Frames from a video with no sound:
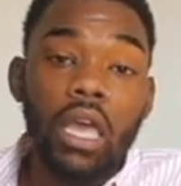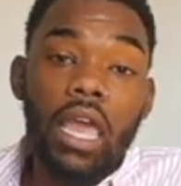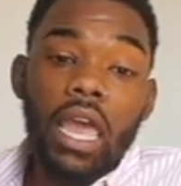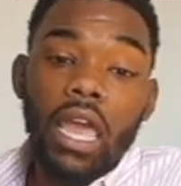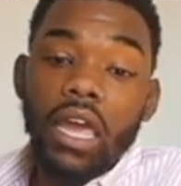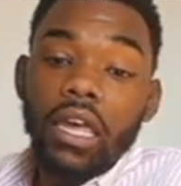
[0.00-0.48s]

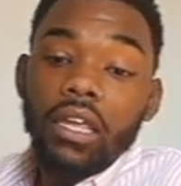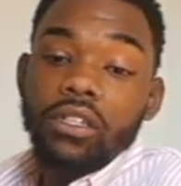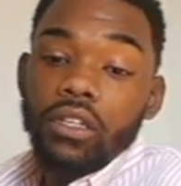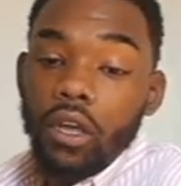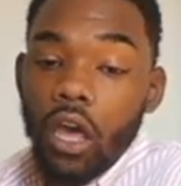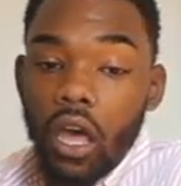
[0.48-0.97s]

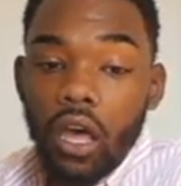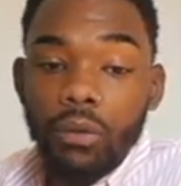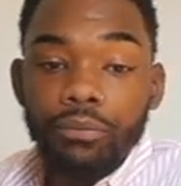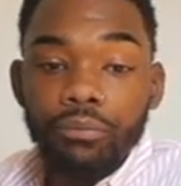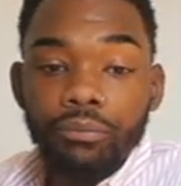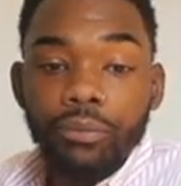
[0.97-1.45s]
and
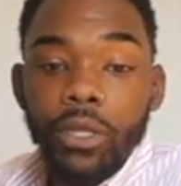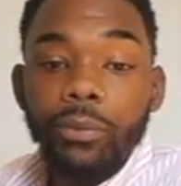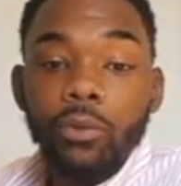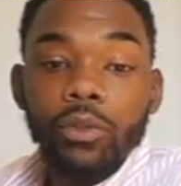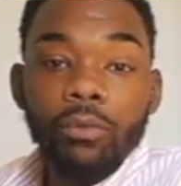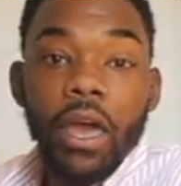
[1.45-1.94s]
um,
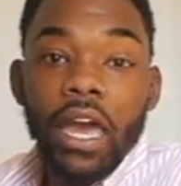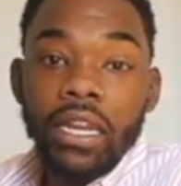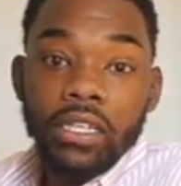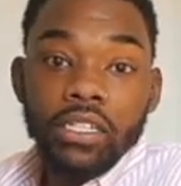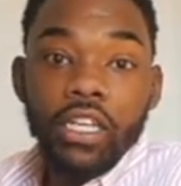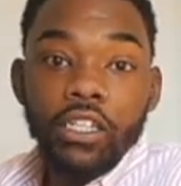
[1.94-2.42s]
people with bad
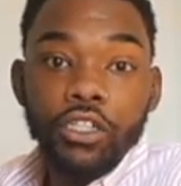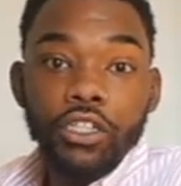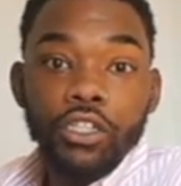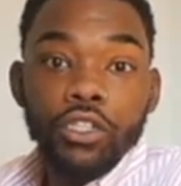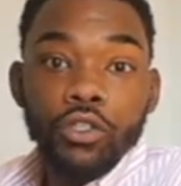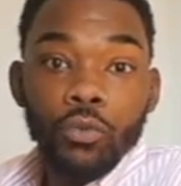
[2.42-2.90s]

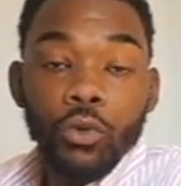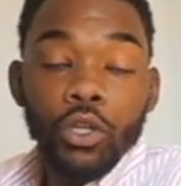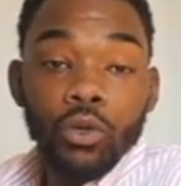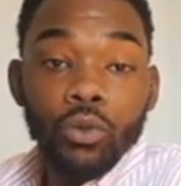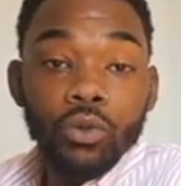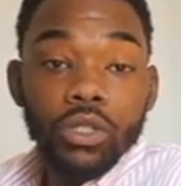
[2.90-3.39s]
intentions
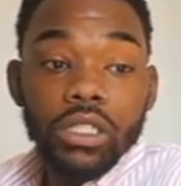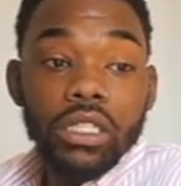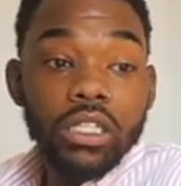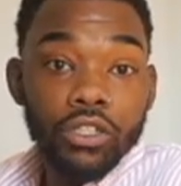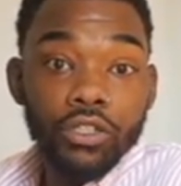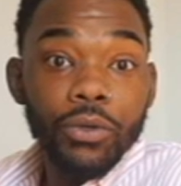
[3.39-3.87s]
will
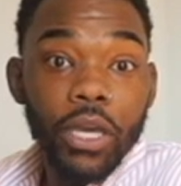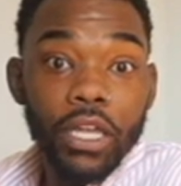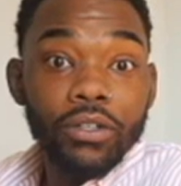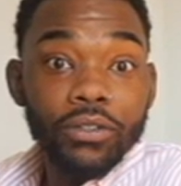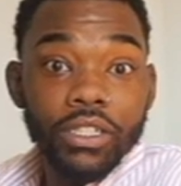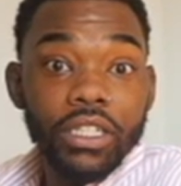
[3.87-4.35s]
send you
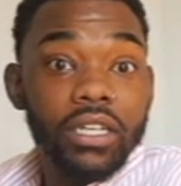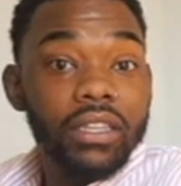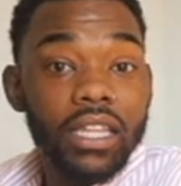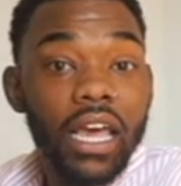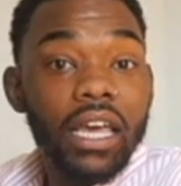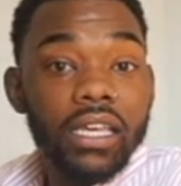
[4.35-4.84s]
energy
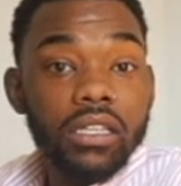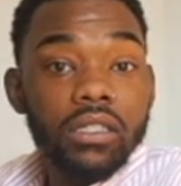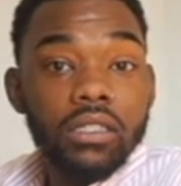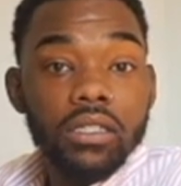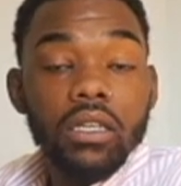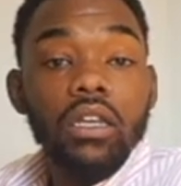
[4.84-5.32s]
that
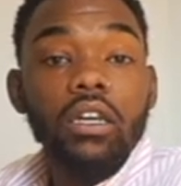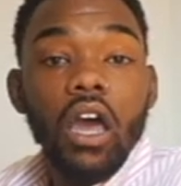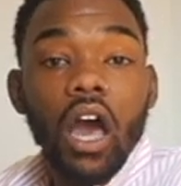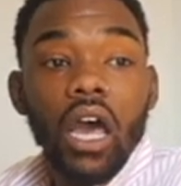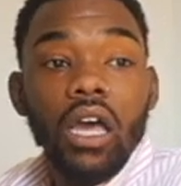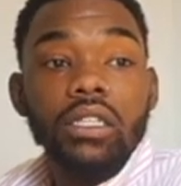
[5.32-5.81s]
is
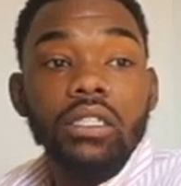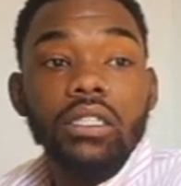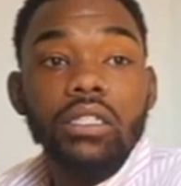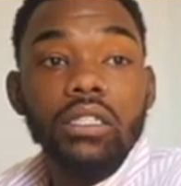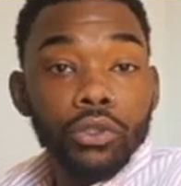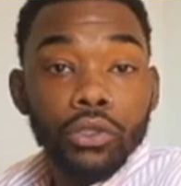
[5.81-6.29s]
not
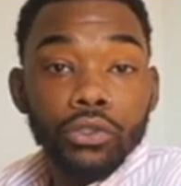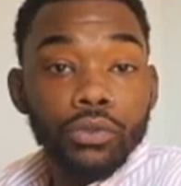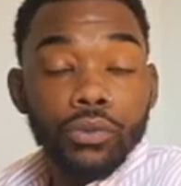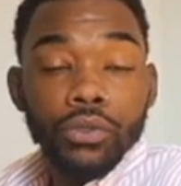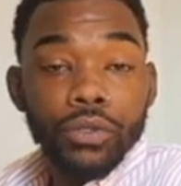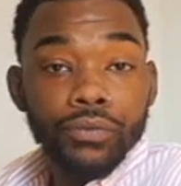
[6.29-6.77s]

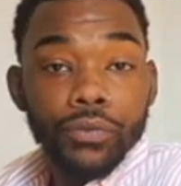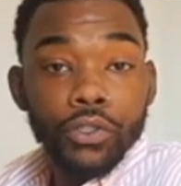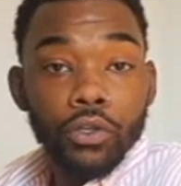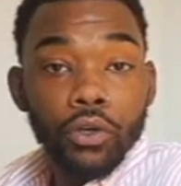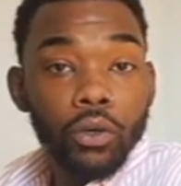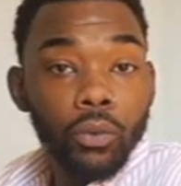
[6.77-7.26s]
conducive to
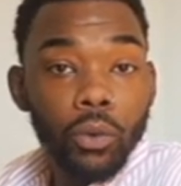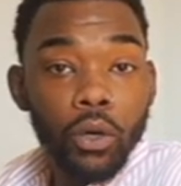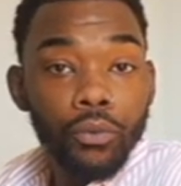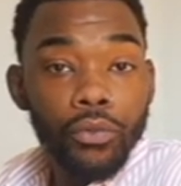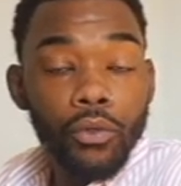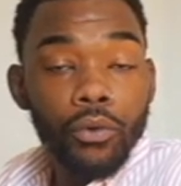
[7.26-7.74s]
your
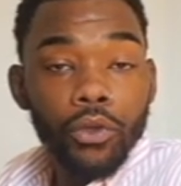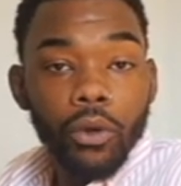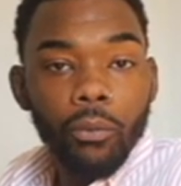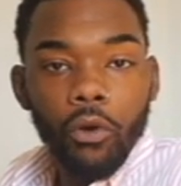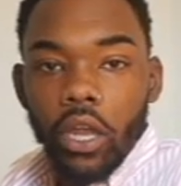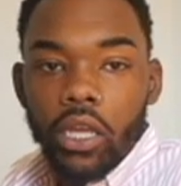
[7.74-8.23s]
growth or
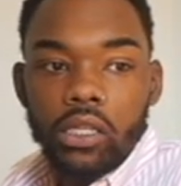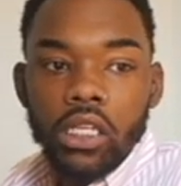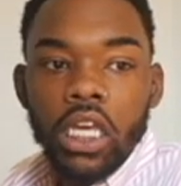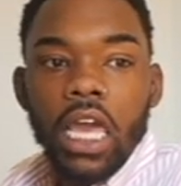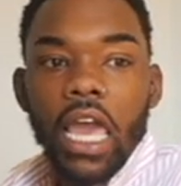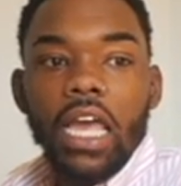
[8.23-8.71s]
your brand.
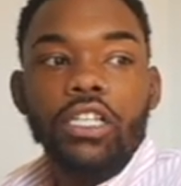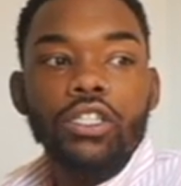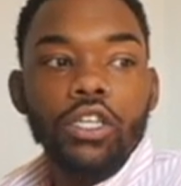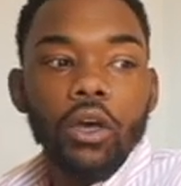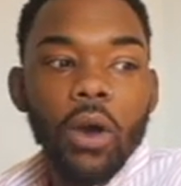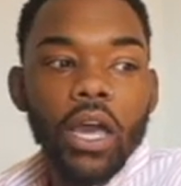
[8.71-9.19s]
And
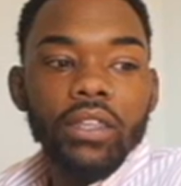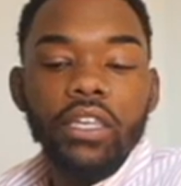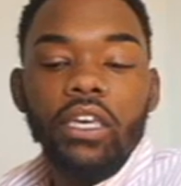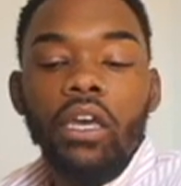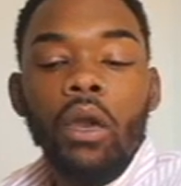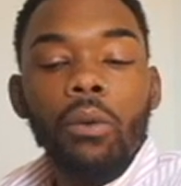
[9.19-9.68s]
so I
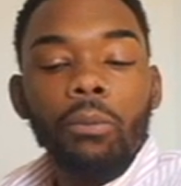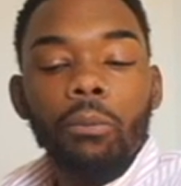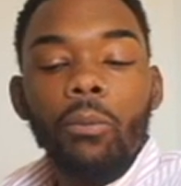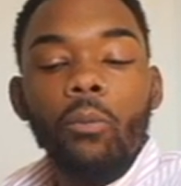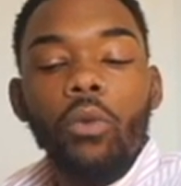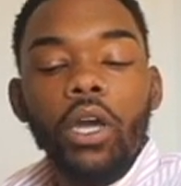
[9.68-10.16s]
think
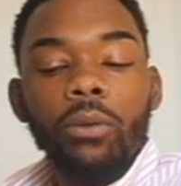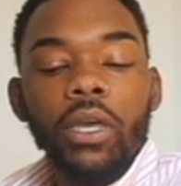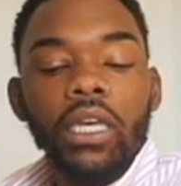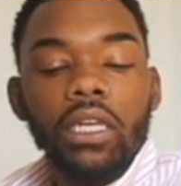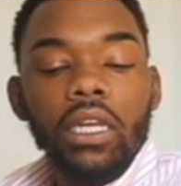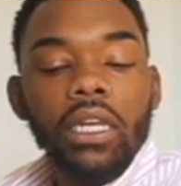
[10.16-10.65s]
when
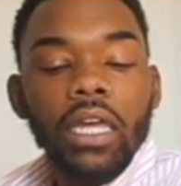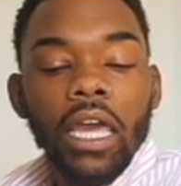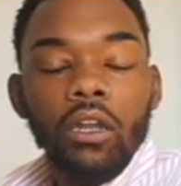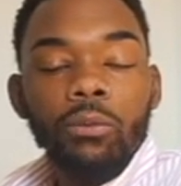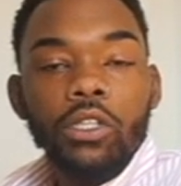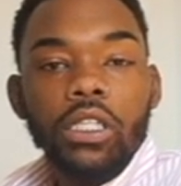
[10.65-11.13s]
making it
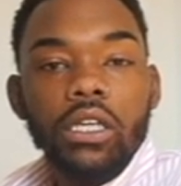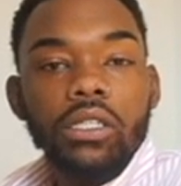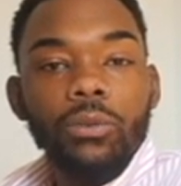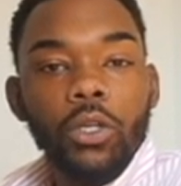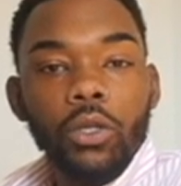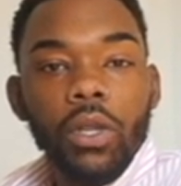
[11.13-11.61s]
accountable, tell
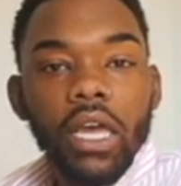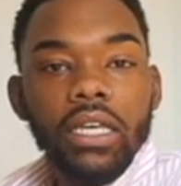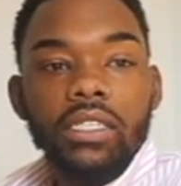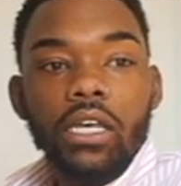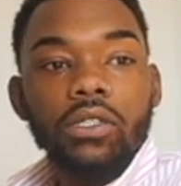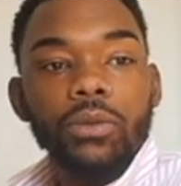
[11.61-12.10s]
someone you
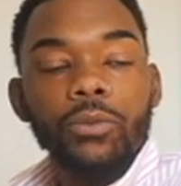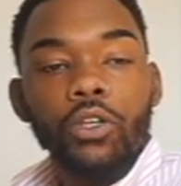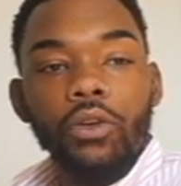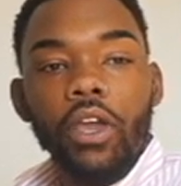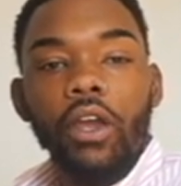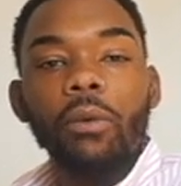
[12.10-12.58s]
like, tell someone
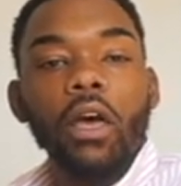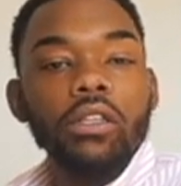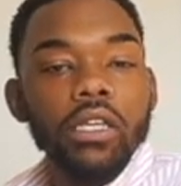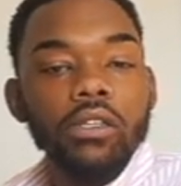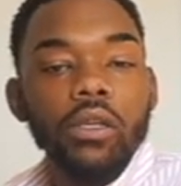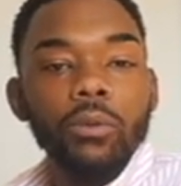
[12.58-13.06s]
you care about,
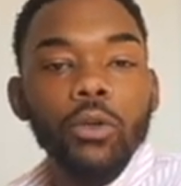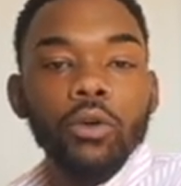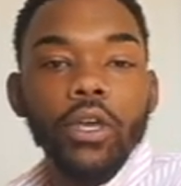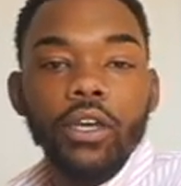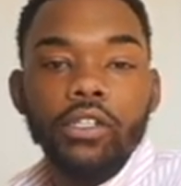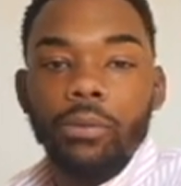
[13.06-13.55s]
tell someone who
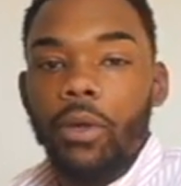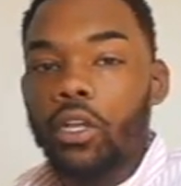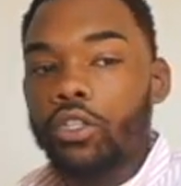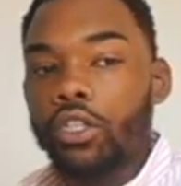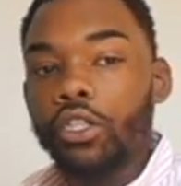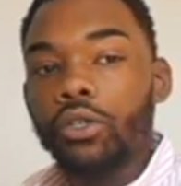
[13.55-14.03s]
cares
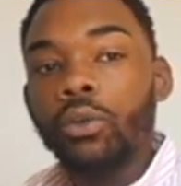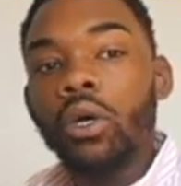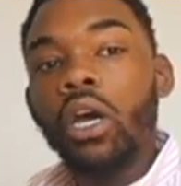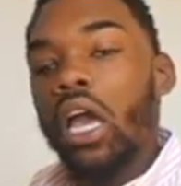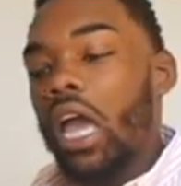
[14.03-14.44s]
about you.